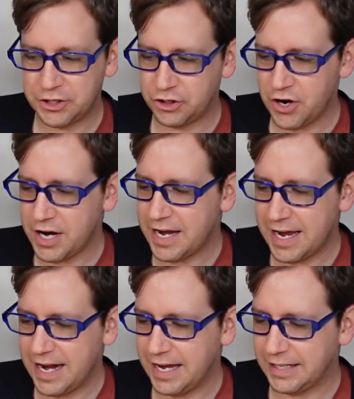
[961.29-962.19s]
Strong
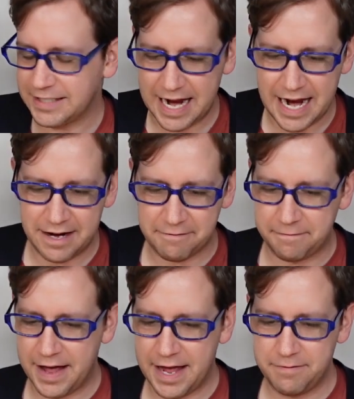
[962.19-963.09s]
hit against an 8 and a
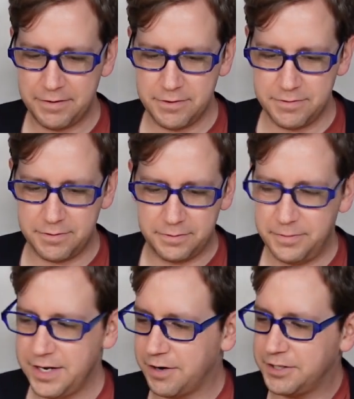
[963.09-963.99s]
5. Ooh,
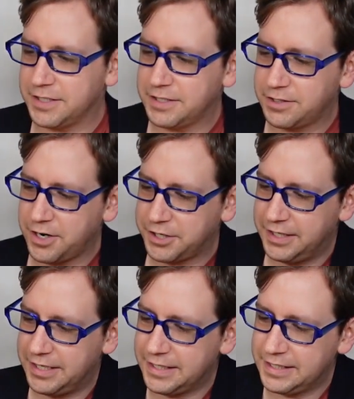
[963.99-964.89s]
we are just
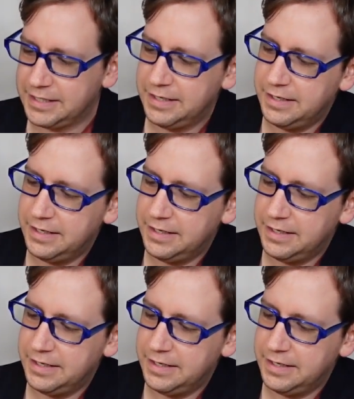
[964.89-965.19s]
crushing this.